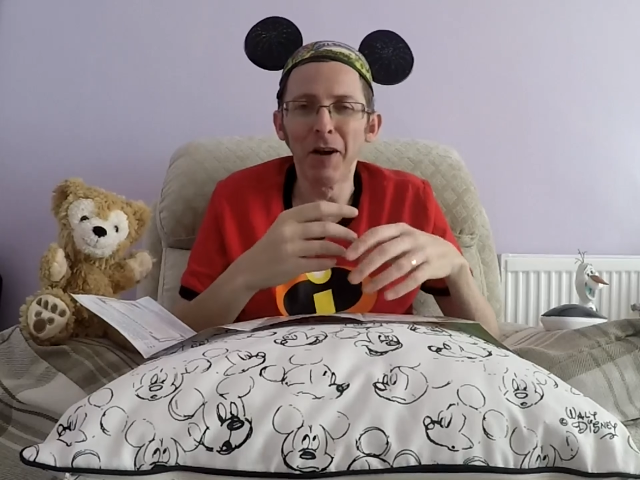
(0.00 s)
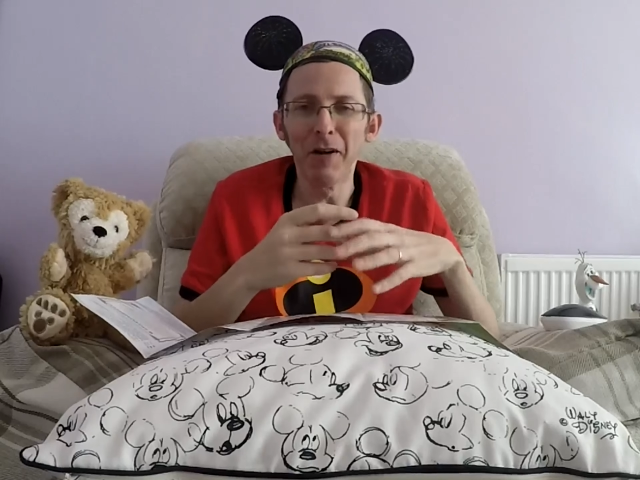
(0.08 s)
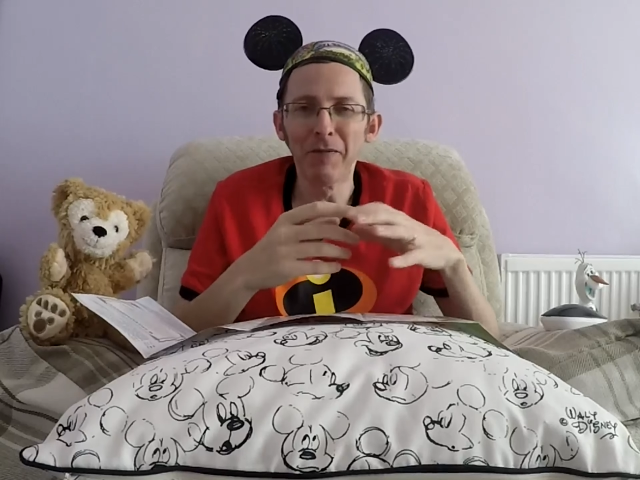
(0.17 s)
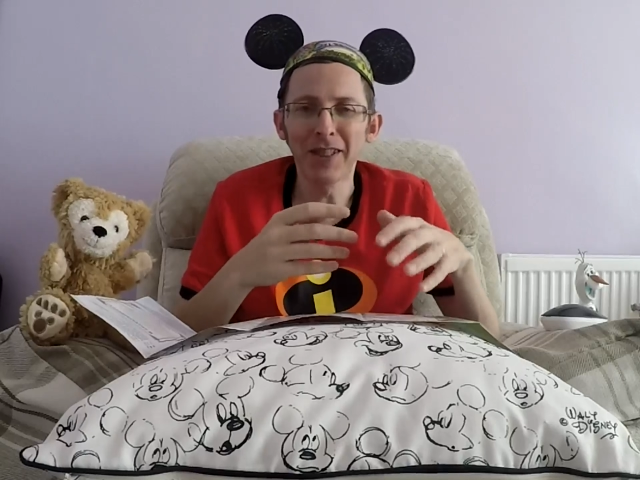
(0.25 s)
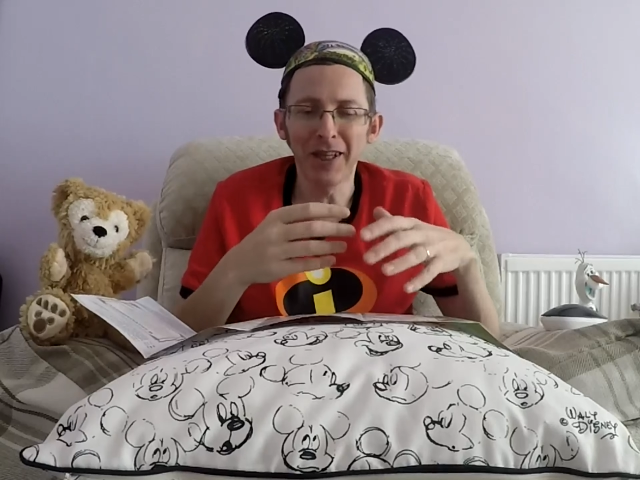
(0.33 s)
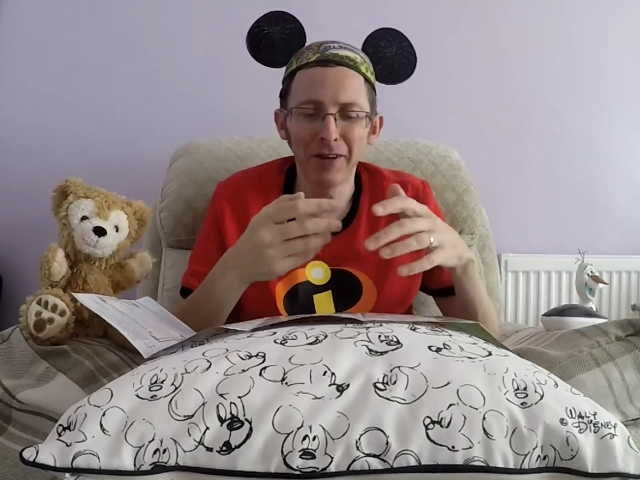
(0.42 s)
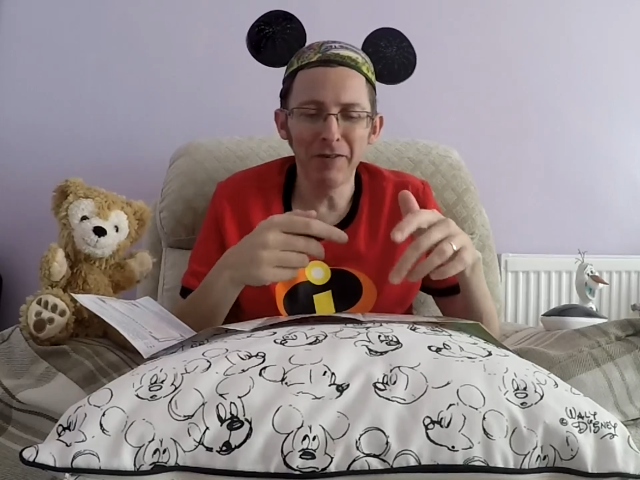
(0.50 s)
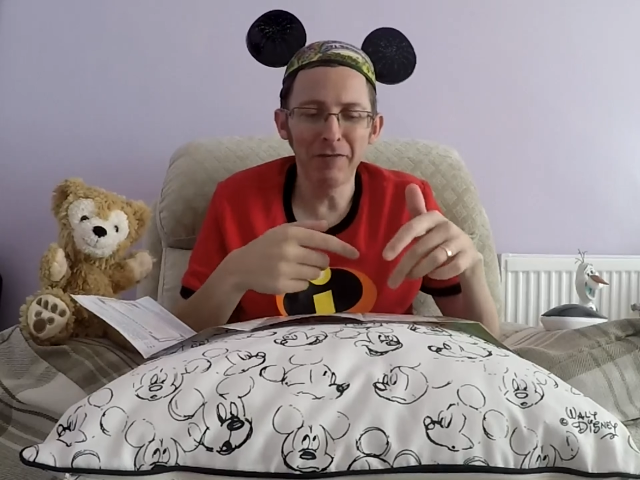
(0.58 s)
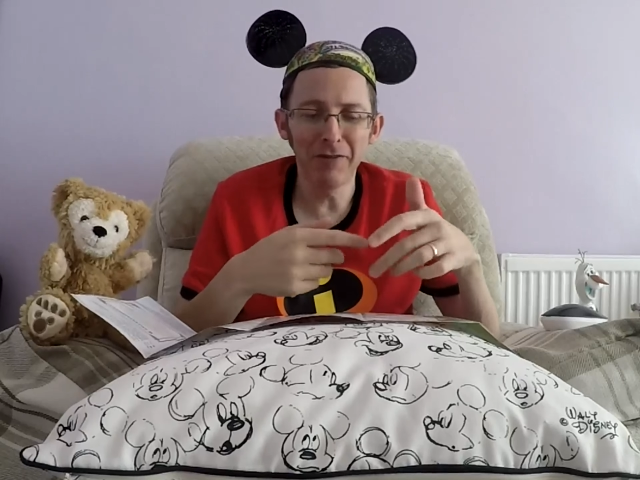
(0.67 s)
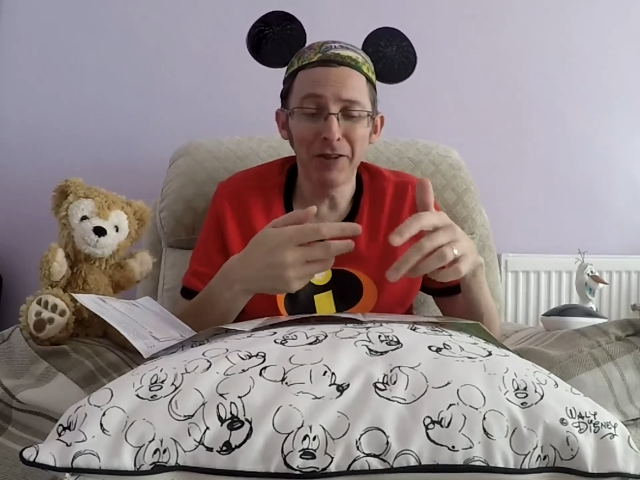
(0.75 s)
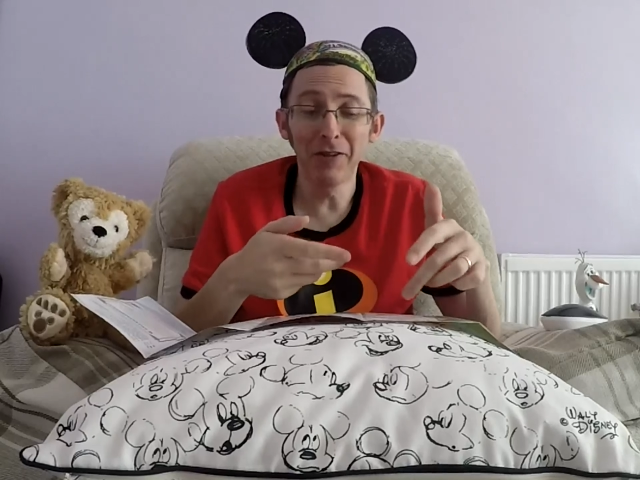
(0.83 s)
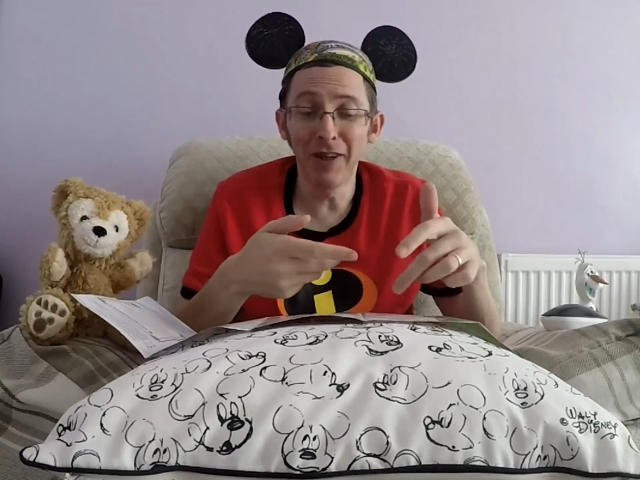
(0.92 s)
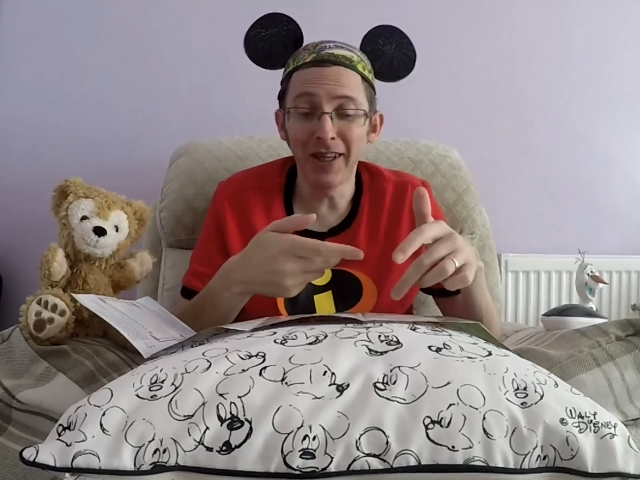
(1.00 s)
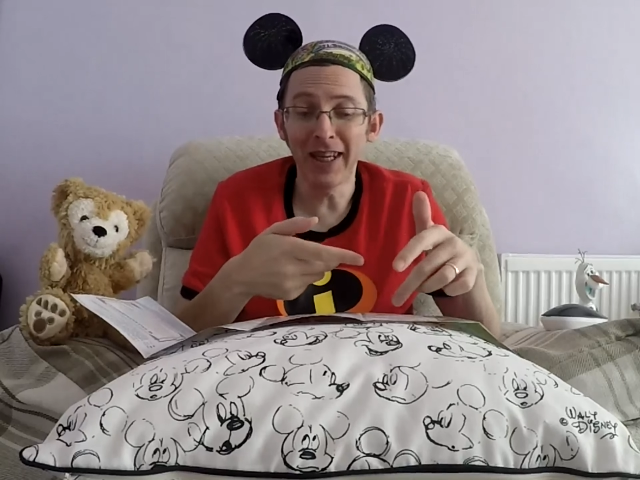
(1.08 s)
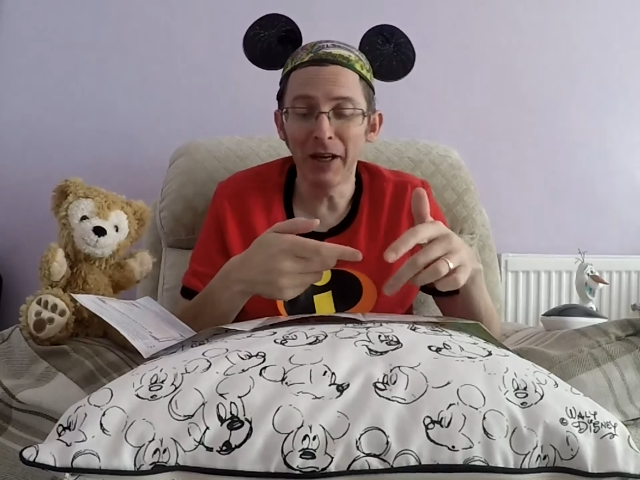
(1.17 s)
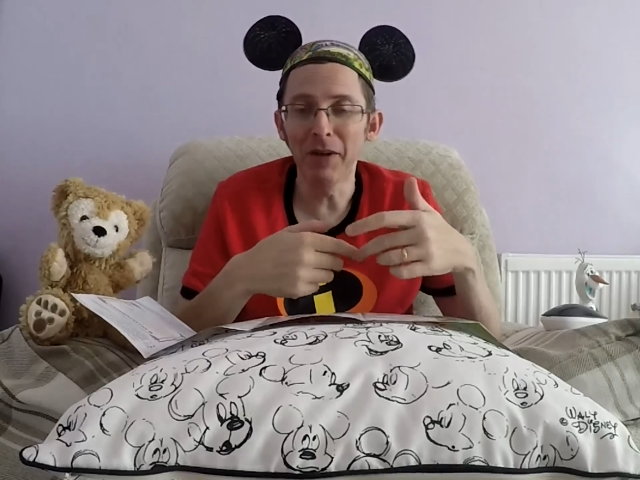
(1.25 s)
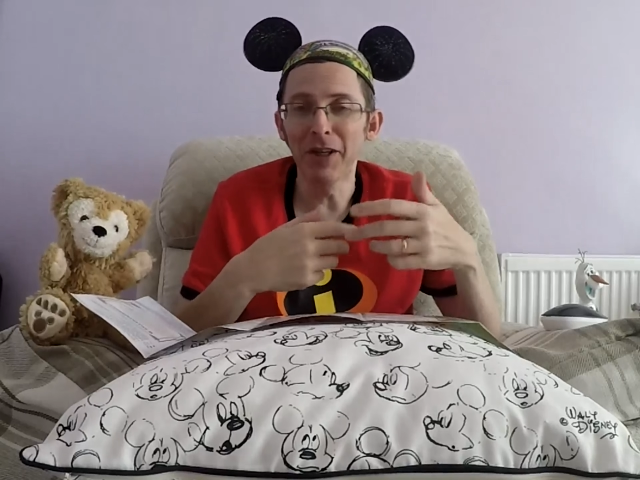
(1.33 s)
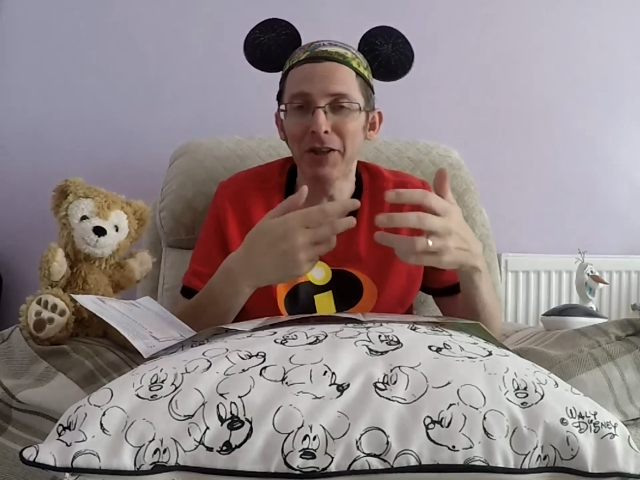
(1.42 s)
So we're doing it
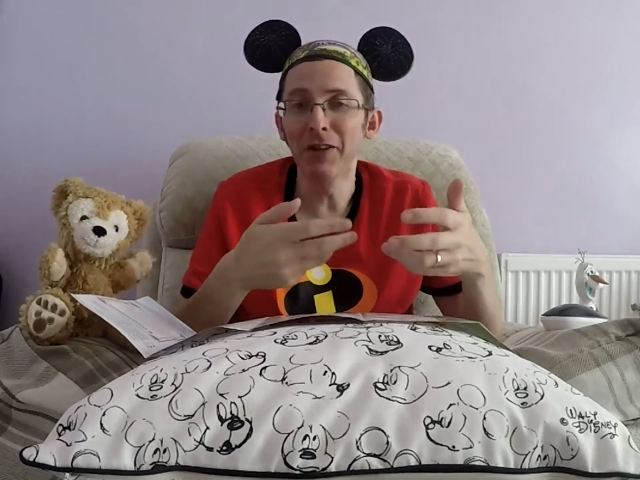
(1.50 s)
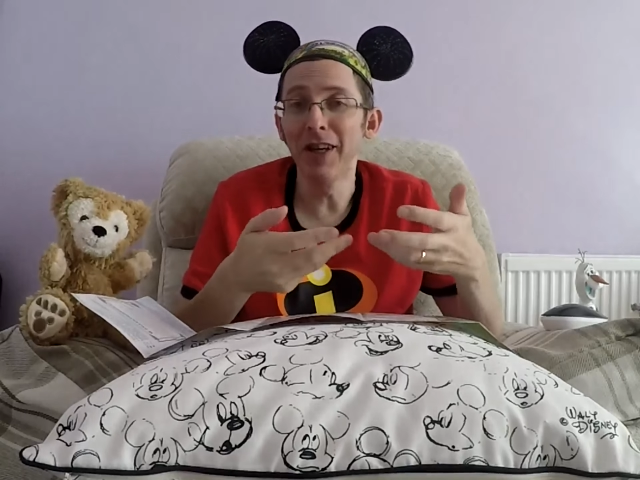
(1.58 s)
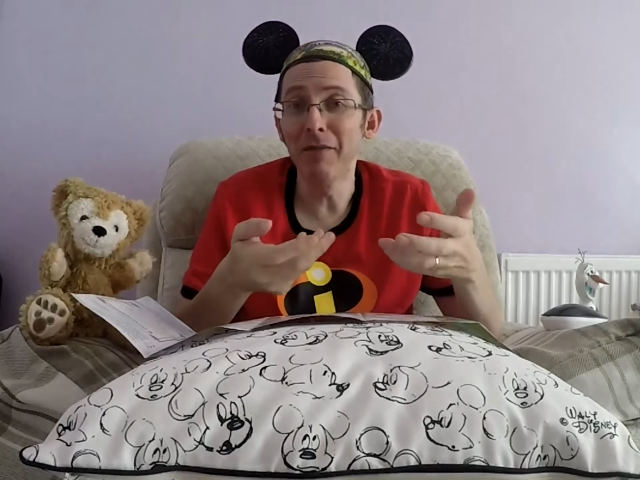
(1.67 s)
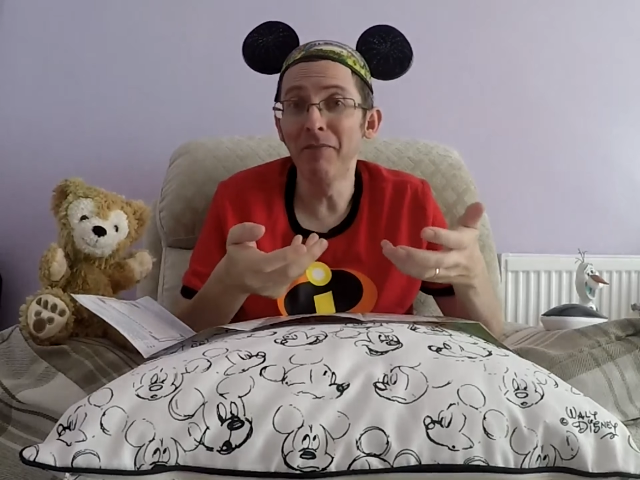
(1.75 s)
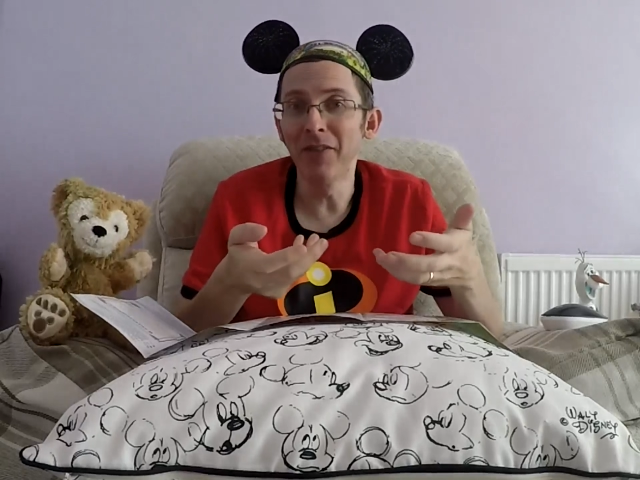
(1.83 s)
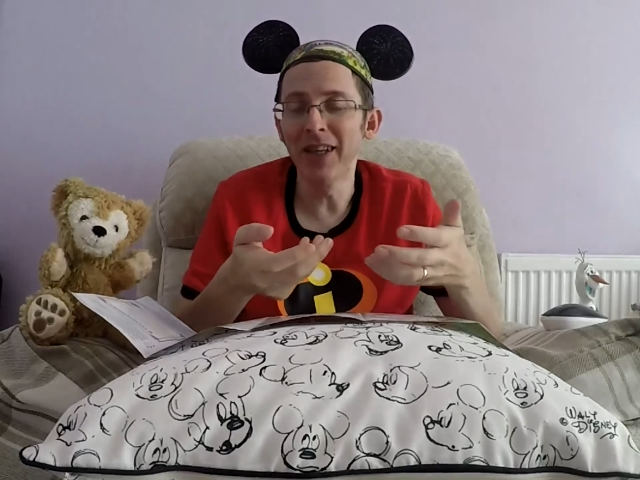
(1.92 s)
again, we could do it in